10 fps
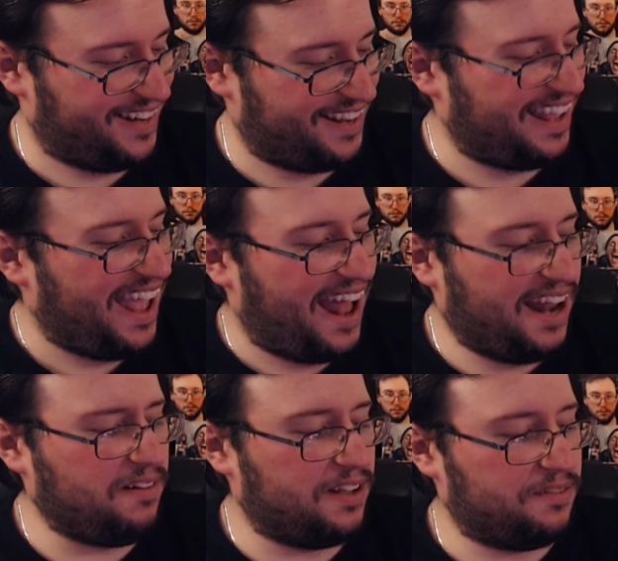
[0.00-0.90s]
I didn't
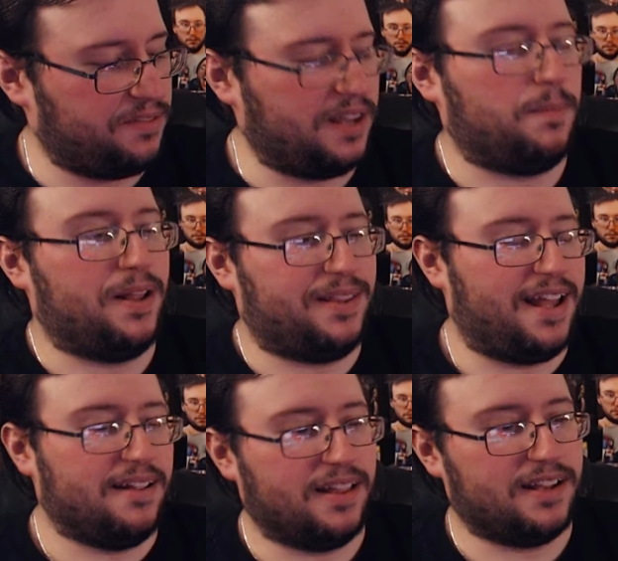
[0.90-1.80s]
really even think about
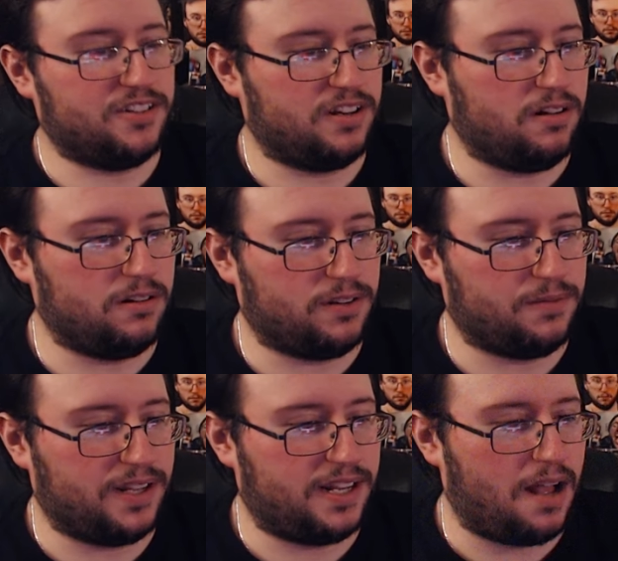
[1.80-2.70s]
that. Like, she called
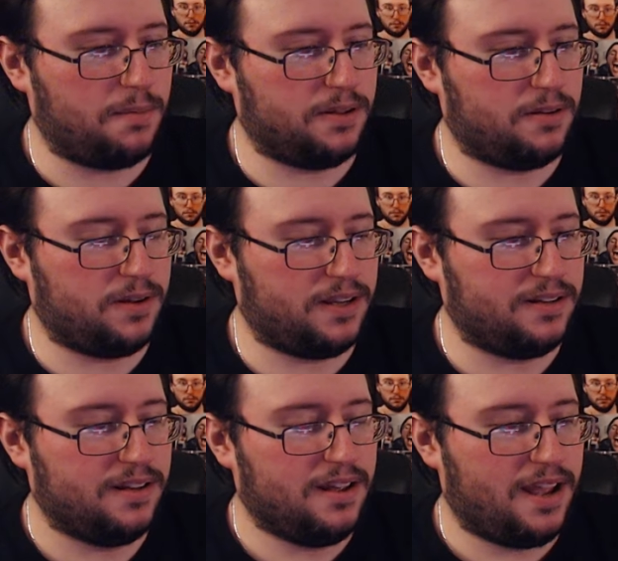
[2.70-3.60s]
herself the Goblin
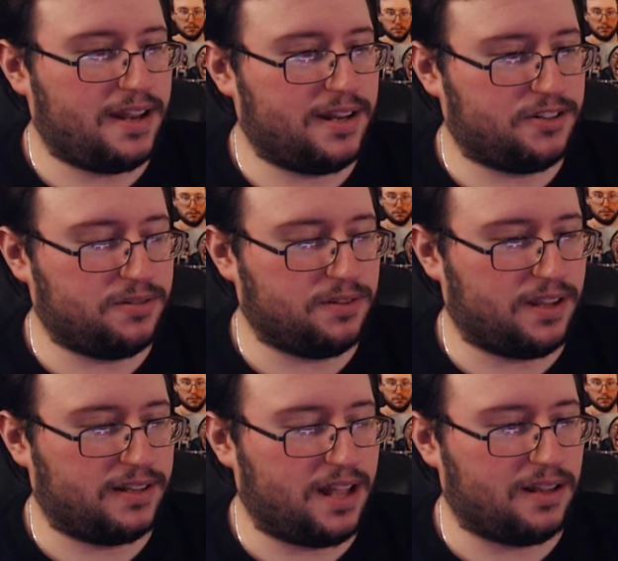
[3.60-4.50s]
Queen, and then she was,
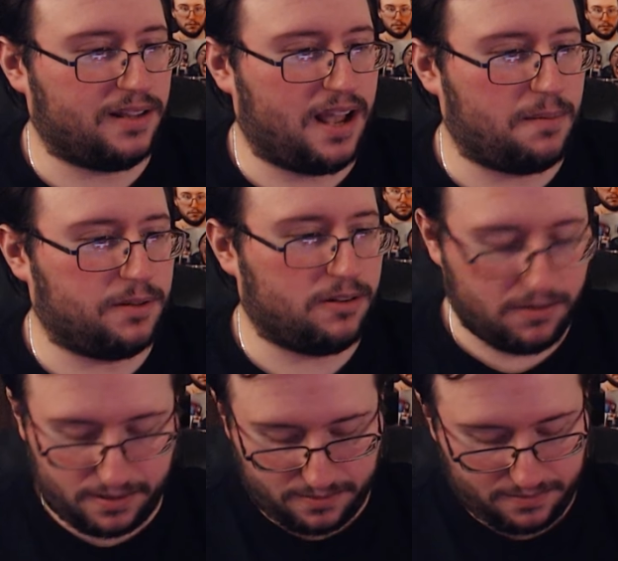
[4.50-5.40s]
like, not the Goblin
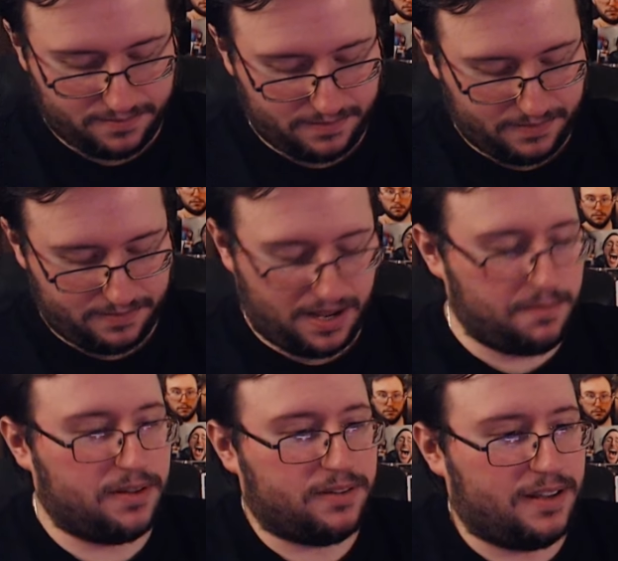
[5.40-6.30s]
Queen
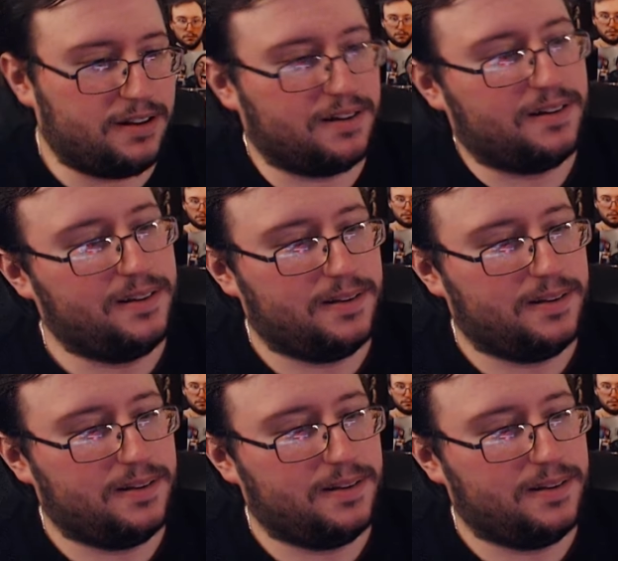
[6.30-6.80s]
ten minutes later.